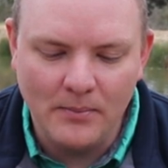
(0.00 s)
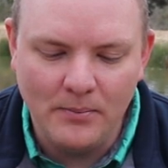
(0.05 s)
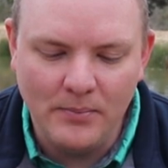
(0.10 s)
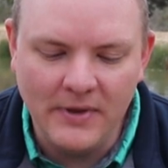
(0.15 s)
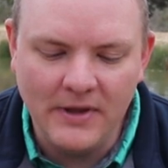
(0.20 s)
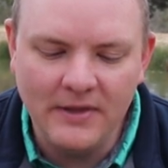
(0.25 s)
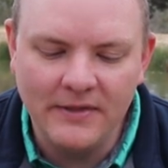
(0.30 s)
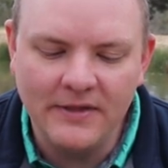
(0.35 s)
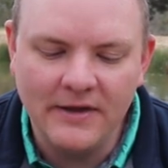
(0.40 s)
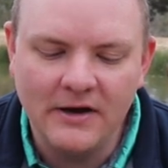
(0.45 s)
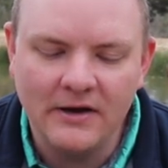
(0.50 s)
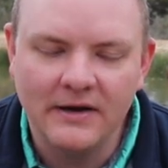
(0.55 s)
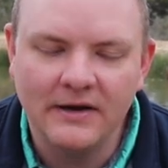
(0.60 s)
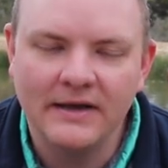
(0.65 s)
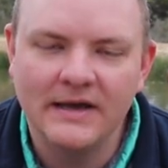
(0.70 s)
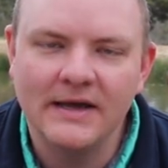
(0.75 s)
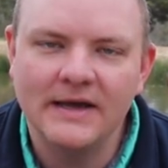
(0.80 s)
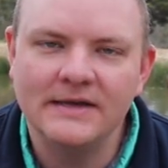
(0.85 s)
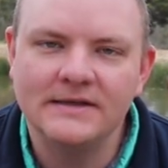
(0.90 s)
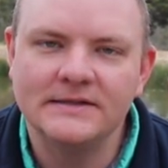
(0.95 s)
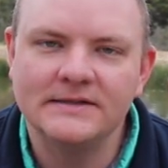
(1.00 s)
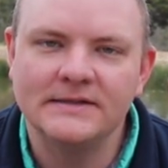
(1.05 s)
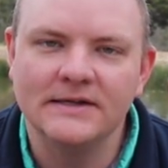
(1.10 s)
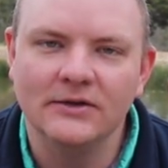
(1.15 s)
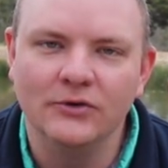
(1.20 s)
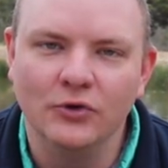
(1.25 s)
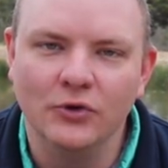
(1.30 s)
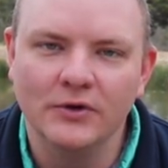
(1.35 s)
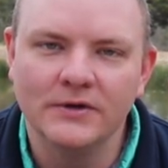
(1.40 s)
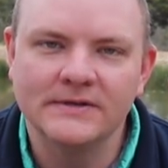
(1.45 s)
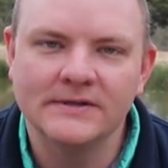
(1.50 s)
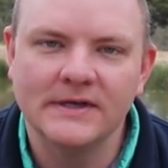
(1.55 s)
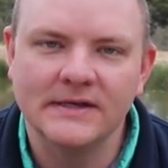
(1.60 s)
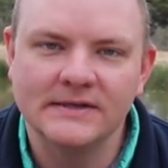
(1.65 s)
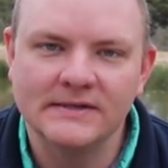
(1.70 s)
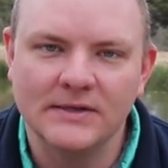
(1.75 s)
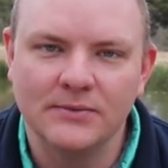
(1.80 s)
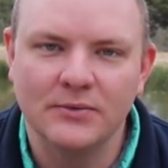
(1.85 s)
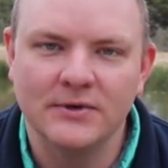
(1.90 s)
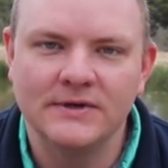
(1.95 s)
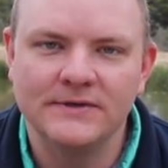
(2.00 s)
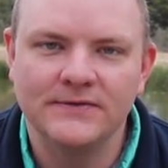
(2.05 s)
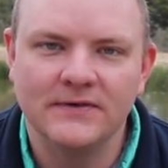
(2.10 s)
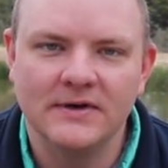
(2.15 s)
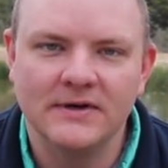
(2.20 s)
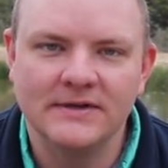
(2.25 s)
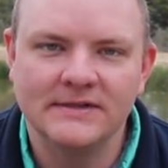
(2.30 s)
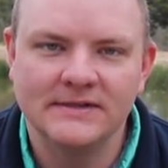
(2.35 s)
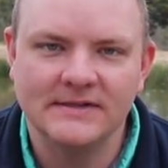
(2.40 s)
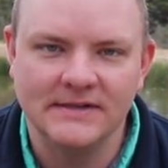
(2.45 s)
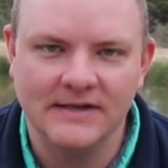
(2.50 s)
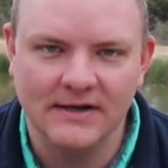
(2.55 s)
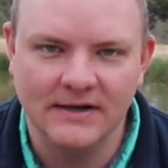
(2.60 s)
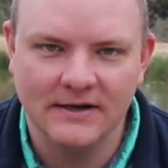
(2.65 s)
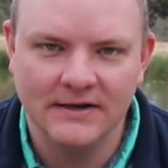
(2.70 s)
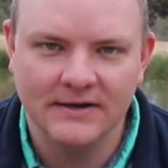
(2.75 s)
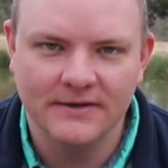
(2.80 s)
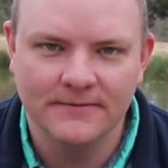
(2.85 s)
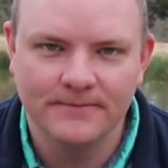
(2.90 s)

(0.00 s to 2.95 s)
be there in case it looks like someone is very sick,